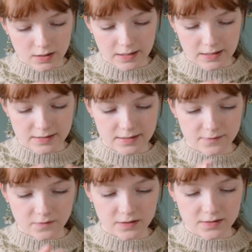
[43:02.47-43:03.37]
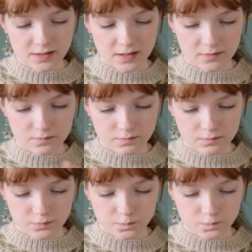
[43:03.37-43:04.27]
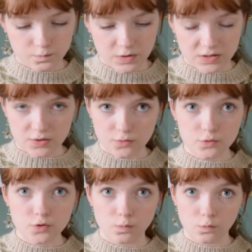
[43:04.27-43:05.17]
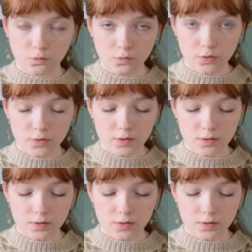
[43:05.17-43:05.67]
It feels like it's so smooth.